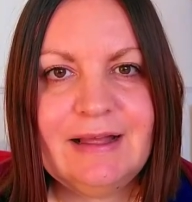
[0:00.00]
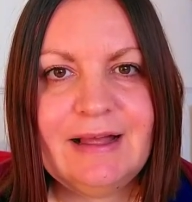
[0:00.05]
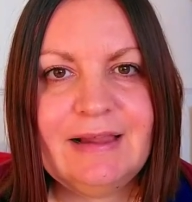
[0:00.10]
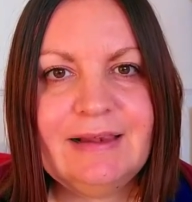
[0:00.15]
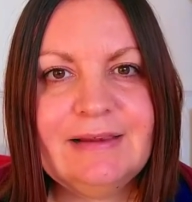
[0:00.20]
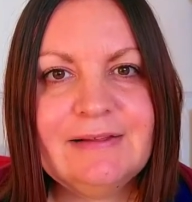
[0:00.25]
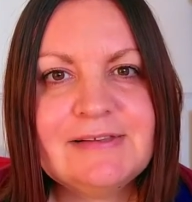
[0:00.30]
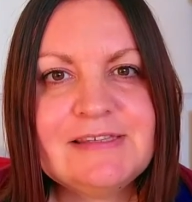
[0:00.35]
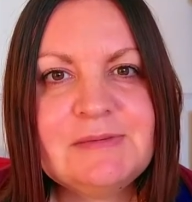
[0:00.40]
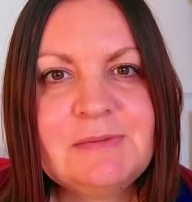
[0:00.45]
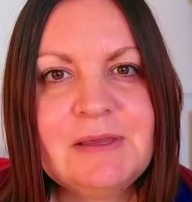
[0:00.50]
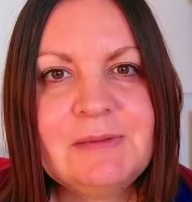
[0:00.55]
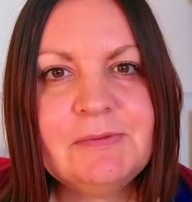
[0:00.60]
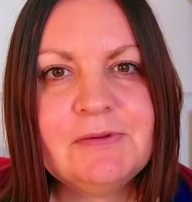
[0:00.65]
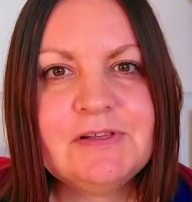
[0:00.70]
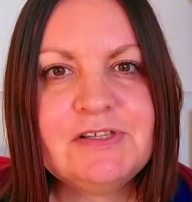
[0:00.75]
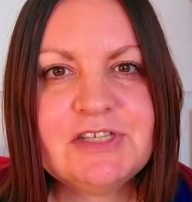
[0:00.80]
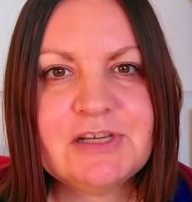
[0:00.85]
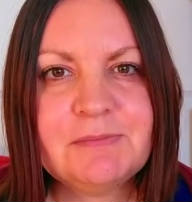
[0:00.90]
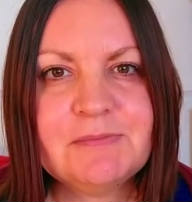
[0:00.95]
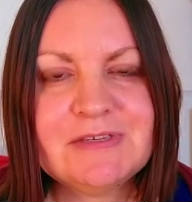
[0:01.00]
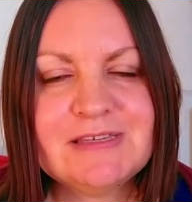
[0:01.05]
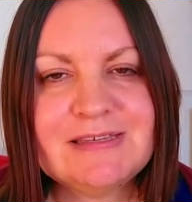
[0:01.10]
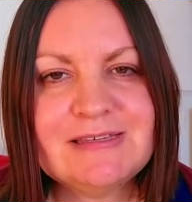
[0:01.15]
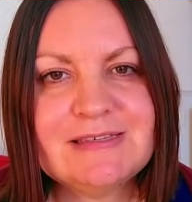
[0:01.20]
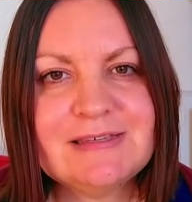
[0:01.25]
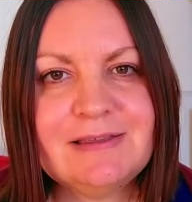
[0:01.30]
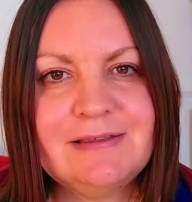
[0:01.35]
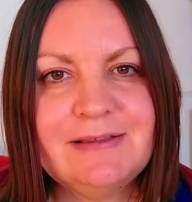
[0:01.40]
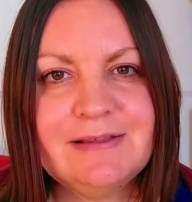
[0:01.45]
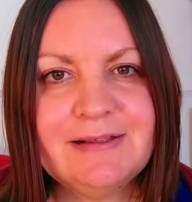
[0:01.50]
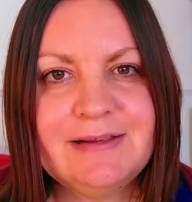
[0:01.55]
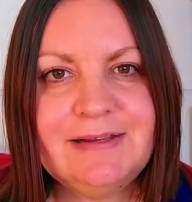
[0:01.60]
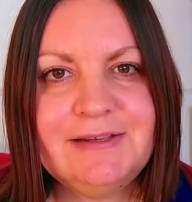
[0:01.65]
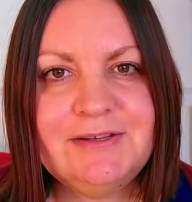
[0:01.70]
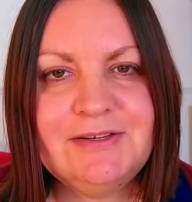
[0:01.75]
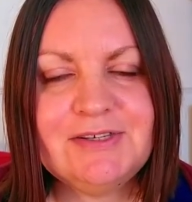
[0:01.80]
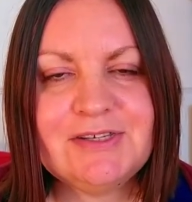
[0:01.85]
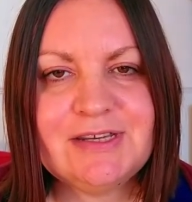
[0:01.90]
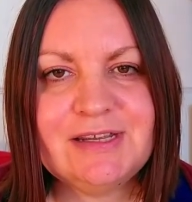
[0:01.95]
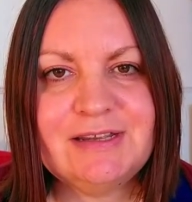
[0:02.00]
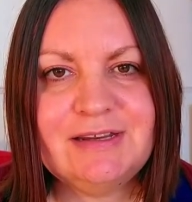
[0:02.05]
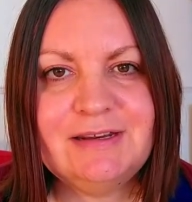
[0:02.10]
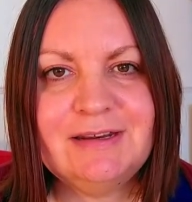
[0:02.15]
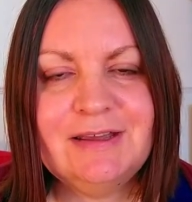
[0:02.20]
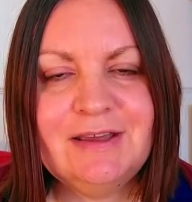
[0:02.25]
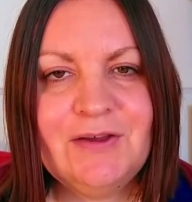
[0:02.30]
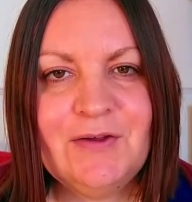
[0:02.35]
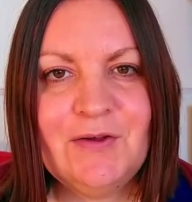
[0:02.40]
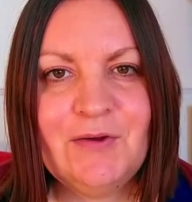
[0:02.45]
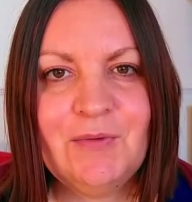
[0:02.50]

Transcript: A lot of people jumped to this conclusion